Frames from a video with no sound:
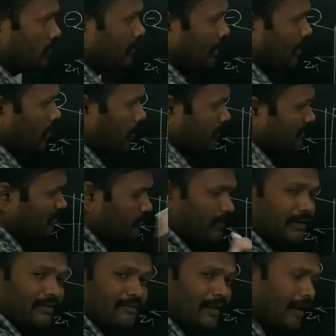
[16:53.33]
here copper sulfate
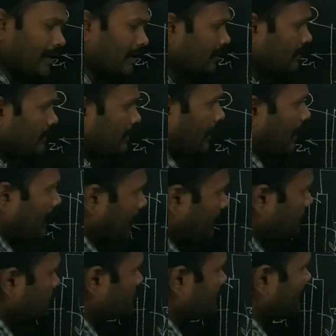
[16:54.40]
is there, and
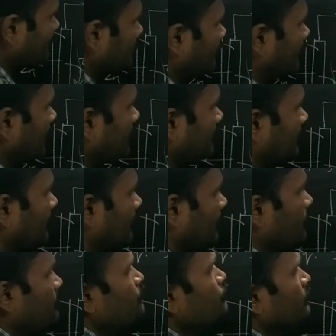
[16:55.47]
you just look at
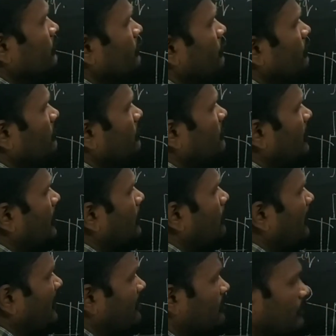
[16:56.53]
Cl minus